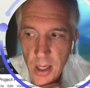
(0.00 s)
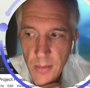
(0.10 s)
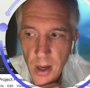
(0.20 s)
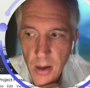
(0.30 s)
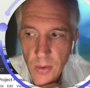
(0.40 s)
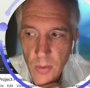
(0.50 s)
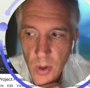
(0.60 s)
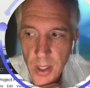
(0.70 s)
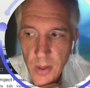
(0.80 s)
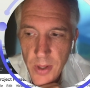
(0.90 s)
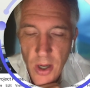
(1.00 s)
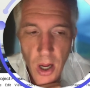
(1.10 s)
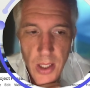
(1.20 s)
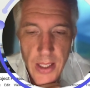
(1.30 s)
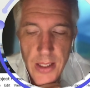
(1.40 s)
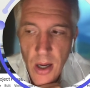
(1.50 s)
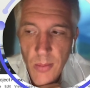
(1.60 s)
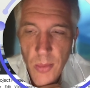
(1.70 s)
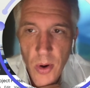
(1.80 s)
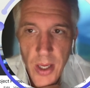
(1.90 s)
about working with colleagues,
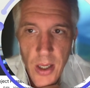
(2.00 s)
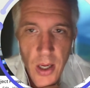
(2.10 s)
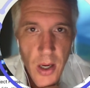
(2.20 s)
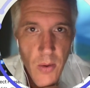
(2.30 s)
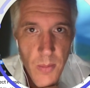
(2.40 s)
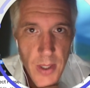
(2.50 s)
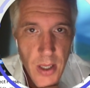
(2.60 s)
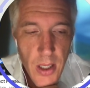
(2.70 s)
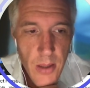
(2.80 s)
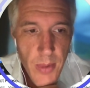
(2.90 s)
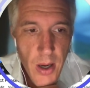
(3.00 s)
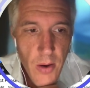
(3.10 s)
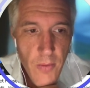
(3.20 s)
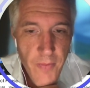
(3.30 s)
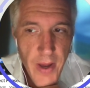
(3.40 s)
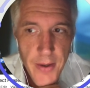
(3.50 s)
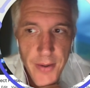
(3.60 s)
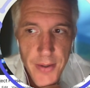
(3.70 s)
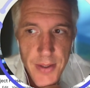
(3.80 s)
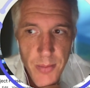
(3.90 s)
onboarding, we're going to be talking about
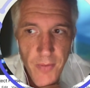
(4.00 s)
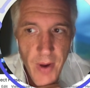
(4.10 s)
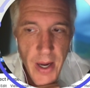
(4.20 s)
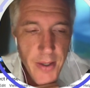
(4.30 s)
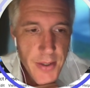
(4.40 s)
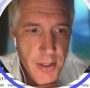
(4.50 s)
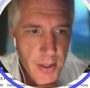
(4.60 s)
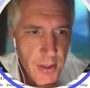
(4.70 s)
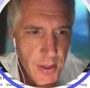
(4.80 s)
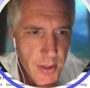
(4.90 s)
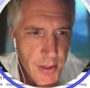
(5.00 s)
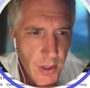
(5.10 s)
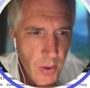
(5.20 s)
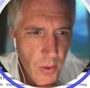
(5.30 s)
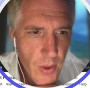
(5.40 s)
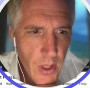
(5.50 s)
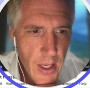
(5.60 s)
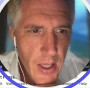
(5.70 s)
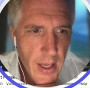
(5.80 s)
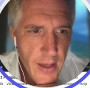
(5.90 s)
vendors, providers, so
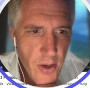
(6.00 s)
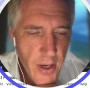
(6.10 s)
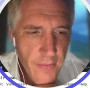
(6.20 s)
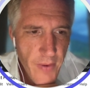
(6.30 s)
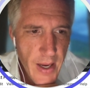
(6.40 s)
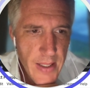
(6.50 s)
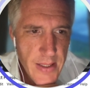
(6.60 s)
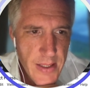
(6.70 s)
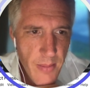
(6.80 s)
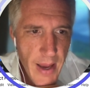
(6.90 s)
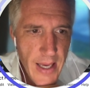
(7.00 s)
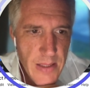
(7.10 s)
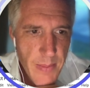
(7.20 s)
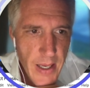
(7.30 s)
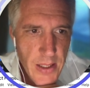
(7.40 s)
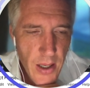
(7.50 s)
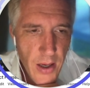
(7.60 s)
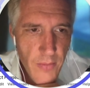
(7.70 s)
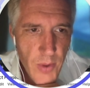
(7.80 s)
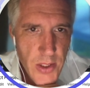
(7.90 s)
trying to find some aspect
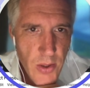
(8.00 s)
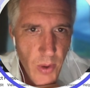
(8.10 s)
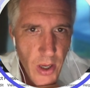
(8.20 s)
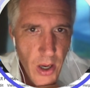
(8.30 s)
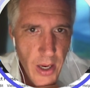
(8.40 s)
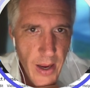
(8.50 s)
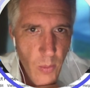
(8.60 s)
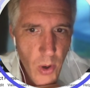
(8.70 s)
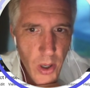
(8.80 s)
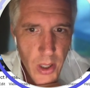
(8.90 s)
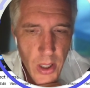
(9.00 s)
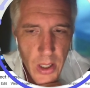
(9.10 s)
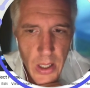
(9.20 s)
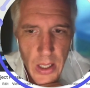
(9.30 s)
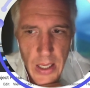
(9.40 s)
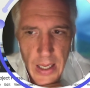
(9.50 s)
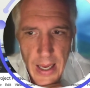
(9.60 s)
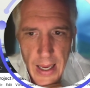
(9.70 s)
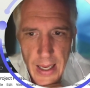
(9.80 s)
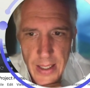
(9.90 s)
of what's going on at work.
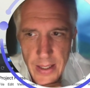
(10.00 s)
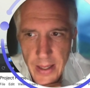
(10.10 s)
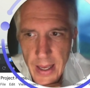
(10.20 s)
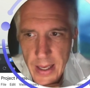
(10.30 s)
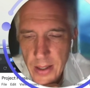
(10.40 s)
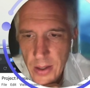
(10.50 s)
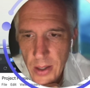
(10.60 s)
And then